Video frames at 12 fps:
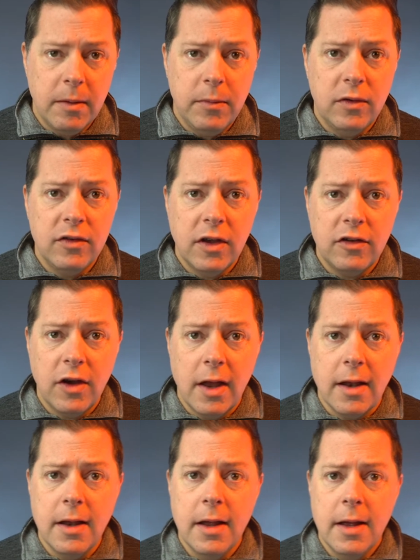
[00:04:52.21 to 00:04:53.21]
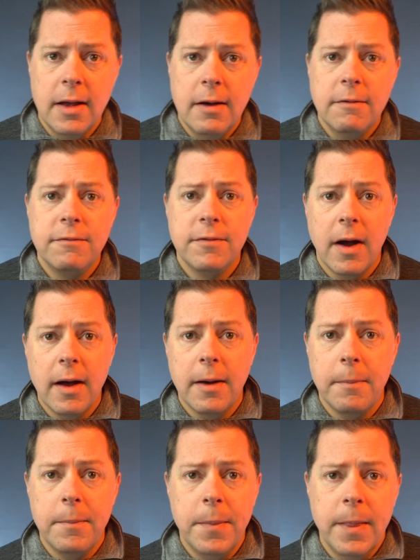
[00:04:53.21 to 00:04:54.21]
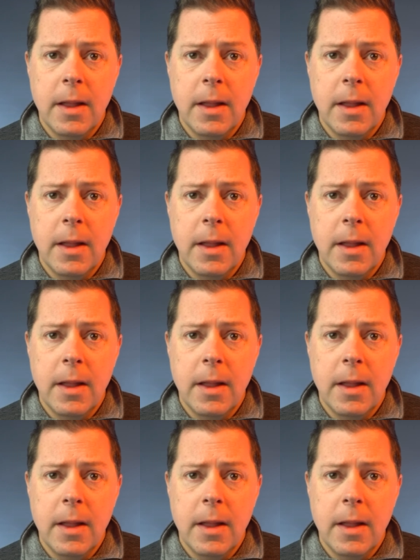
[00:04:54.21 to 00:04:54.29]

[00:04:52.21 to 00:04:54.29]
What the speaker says: a musician from